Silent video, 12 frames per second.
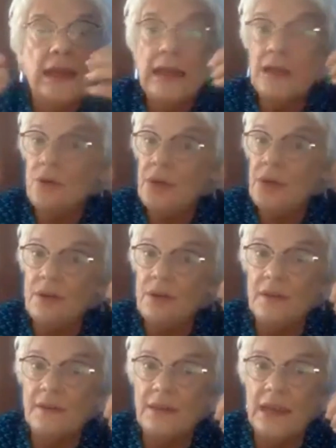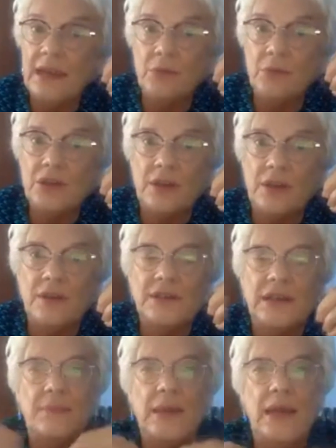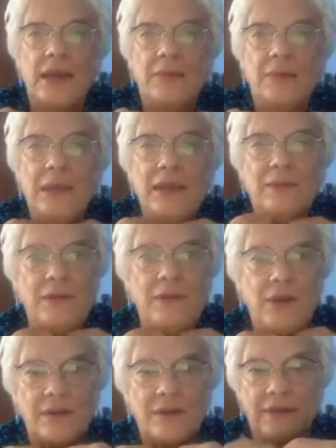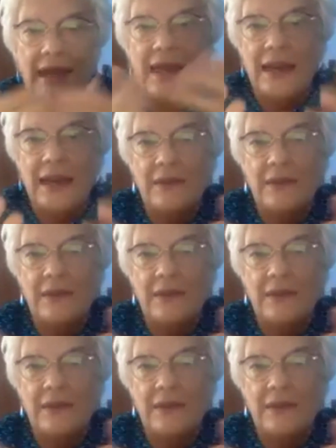and you hear this language all the time, and it makes me very sad.